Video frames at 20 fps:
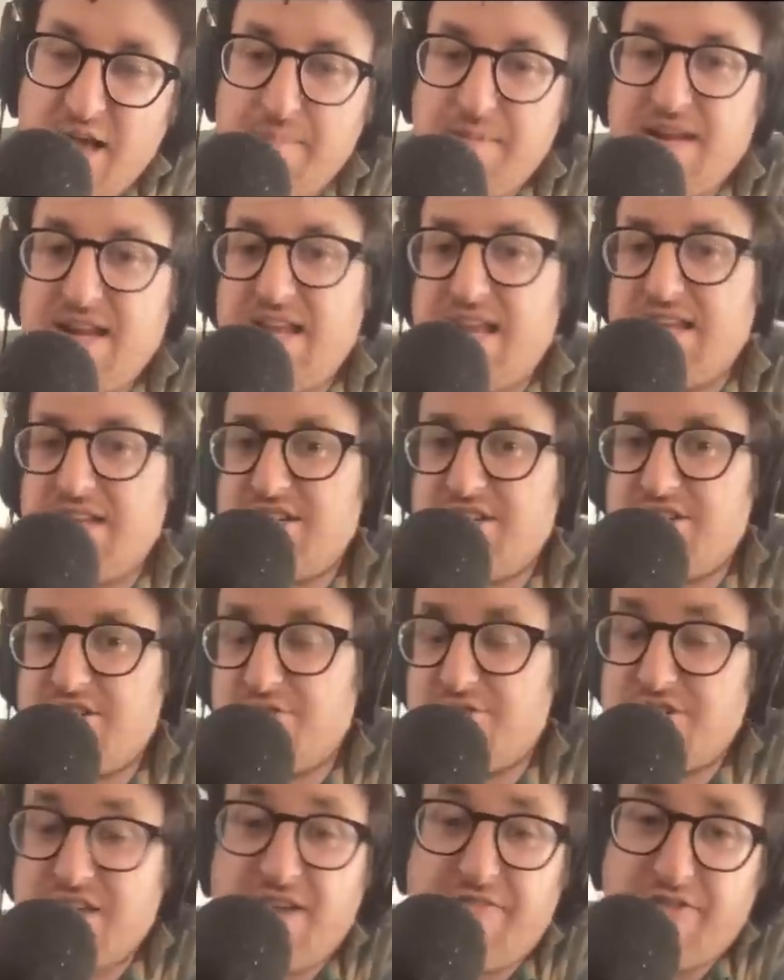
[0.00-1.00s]
I mean,
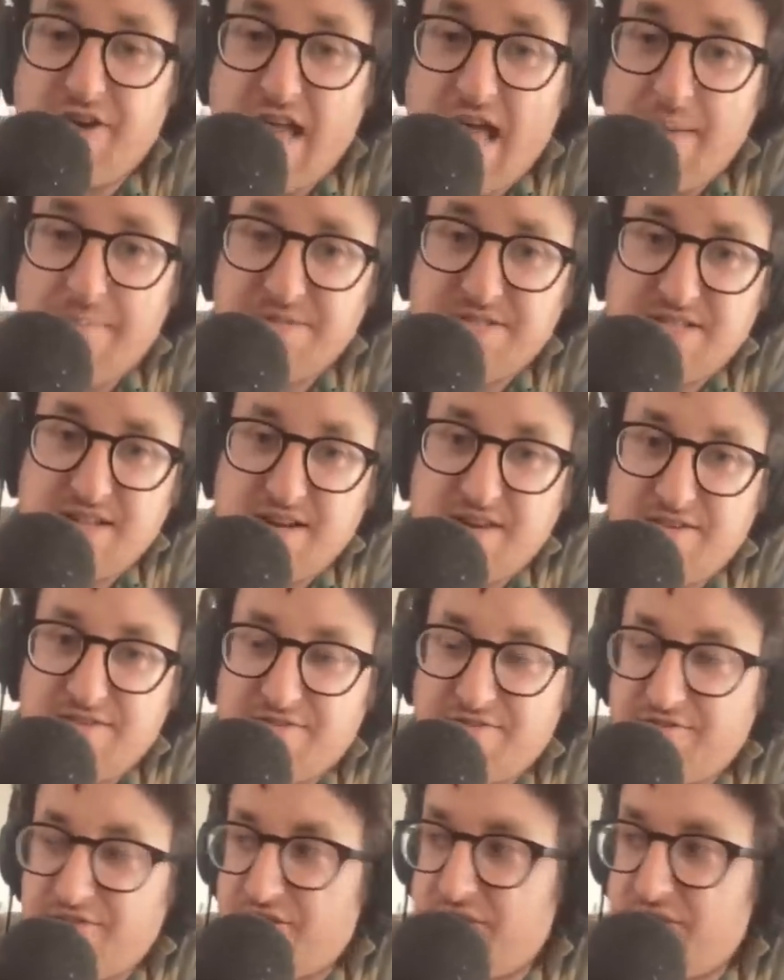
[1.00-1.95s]
you know, Jeffrey Epstein